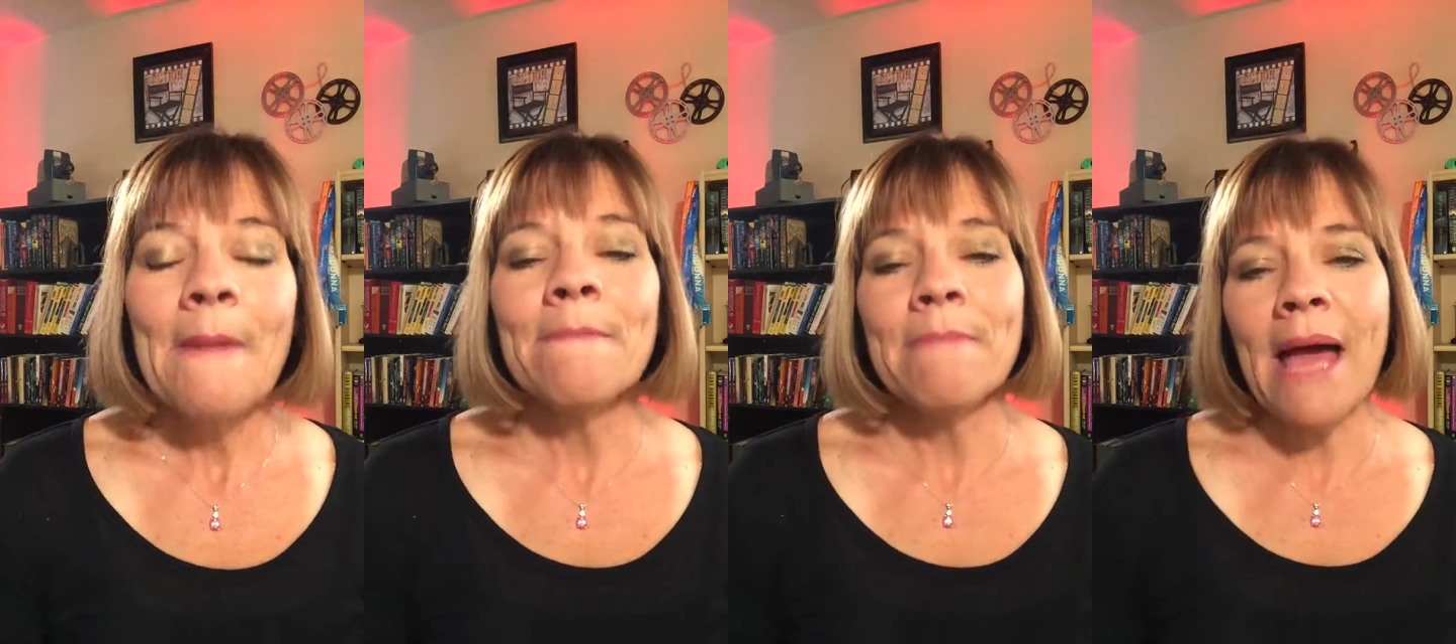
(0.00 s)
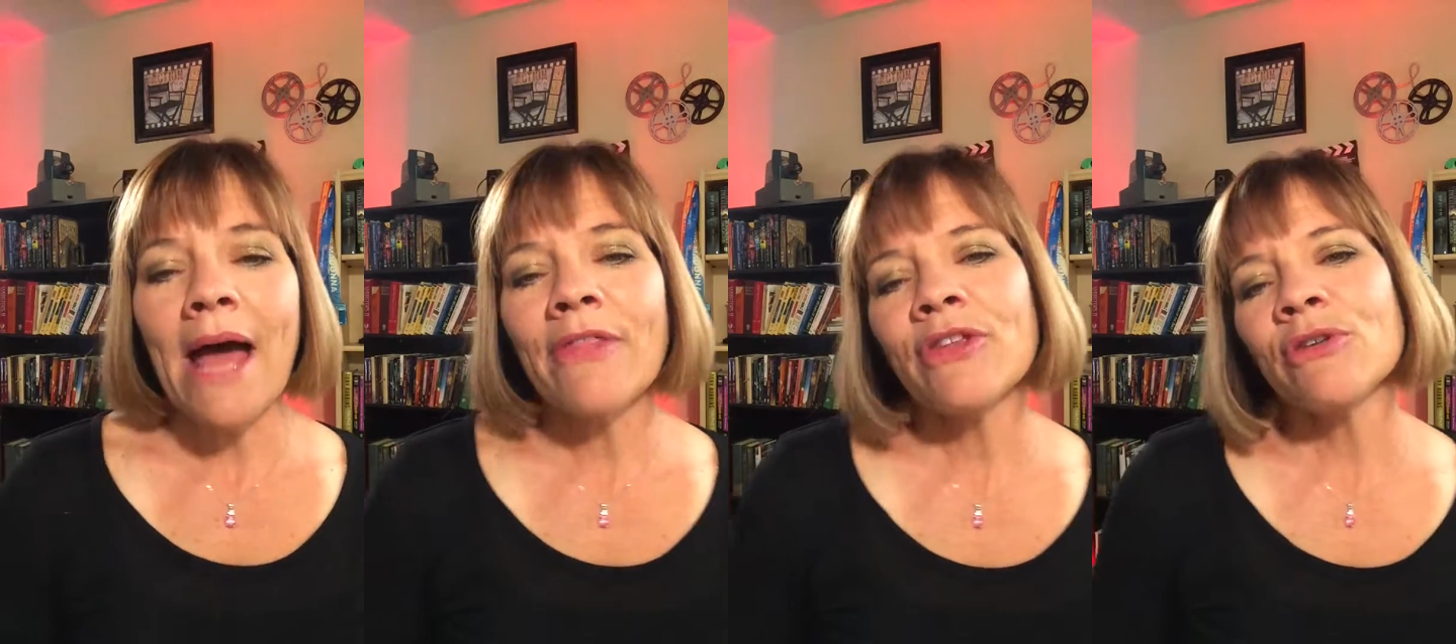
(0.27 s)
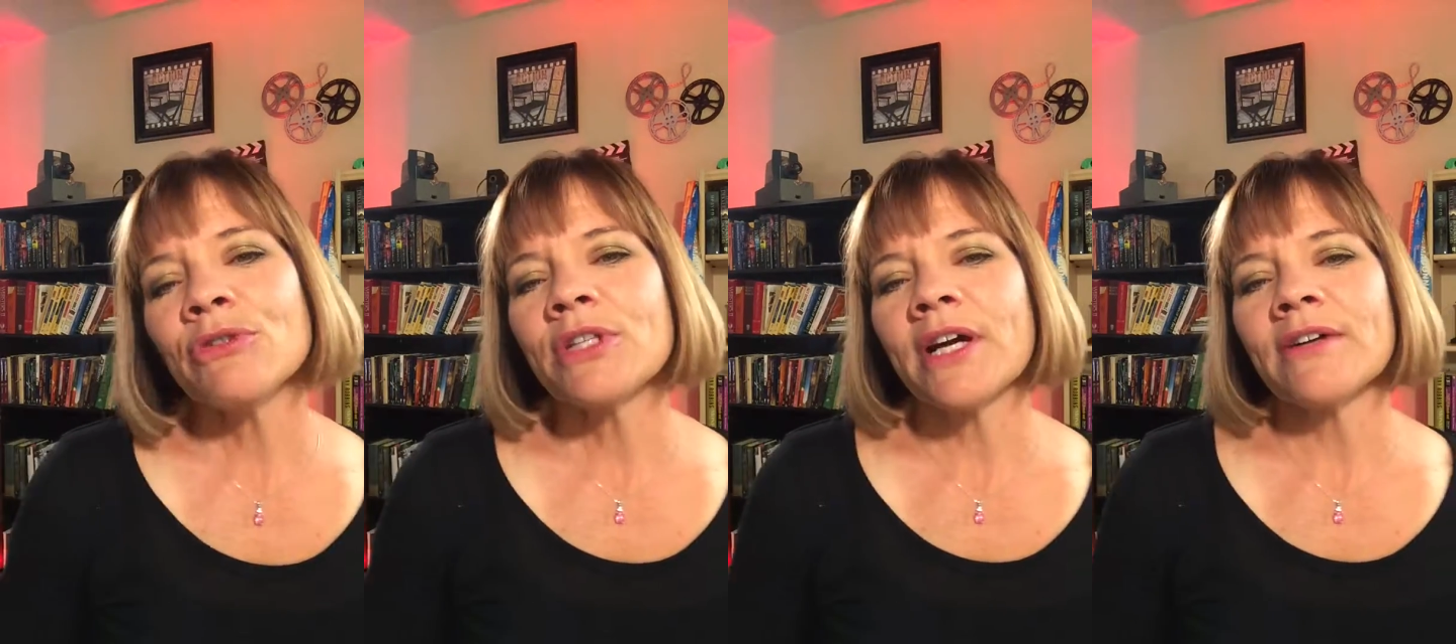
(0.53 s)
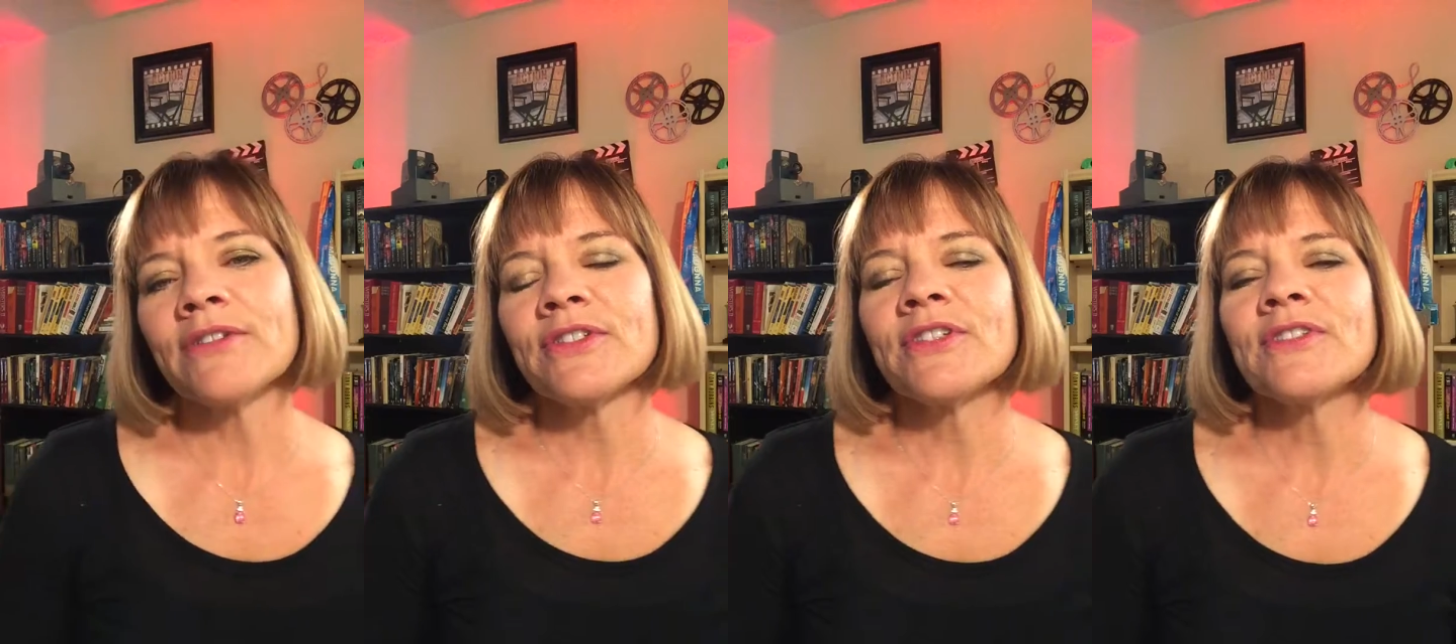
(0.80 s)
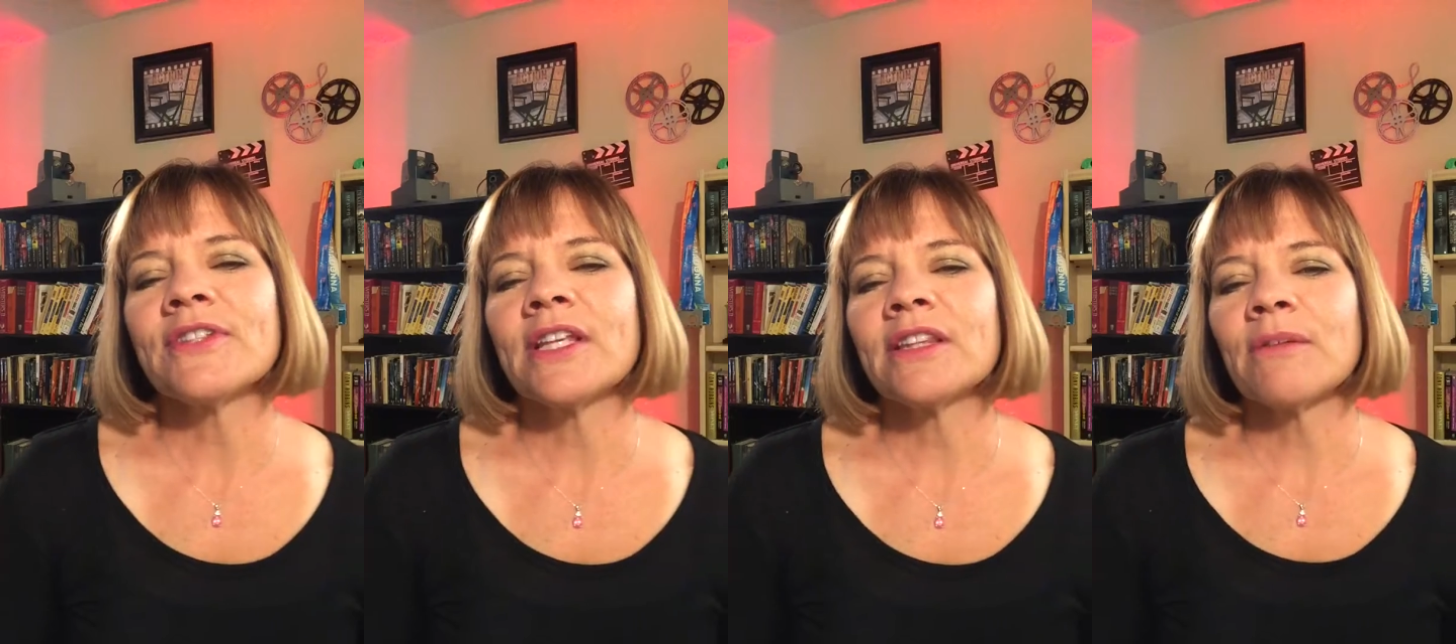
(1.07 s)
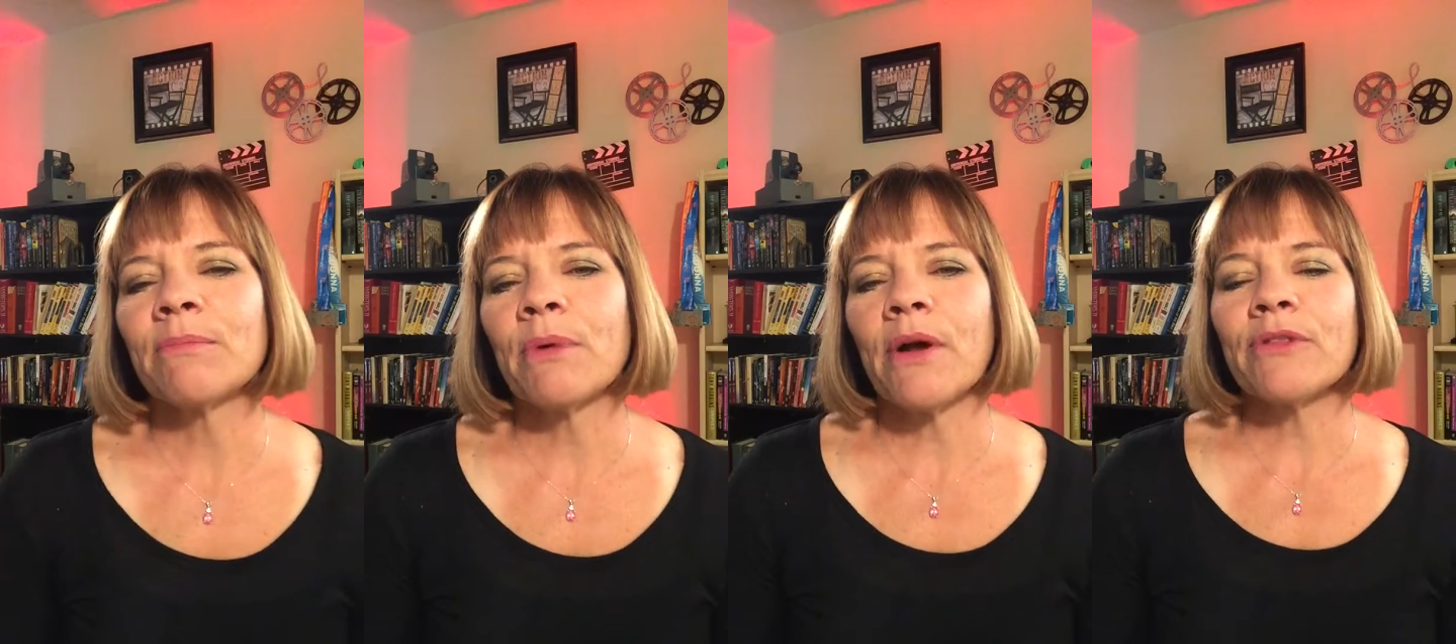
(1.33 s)
Matthew tells us that
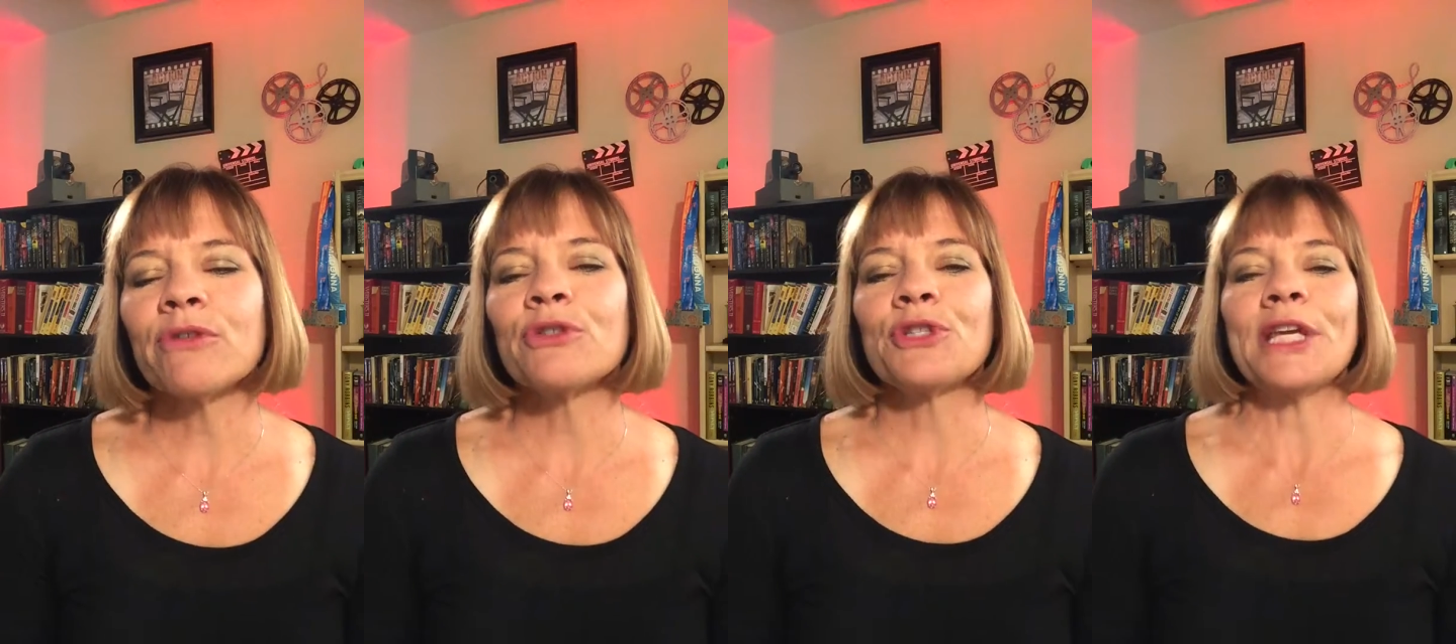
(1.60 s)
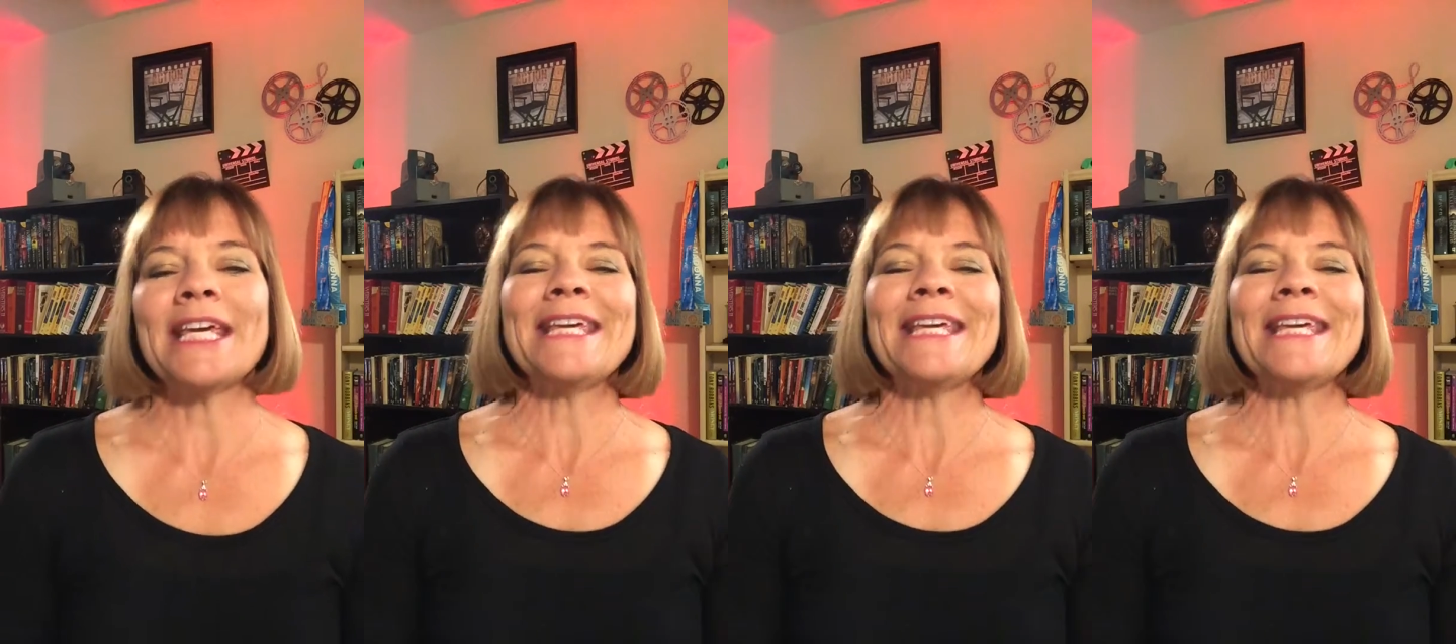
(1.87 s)
the brothers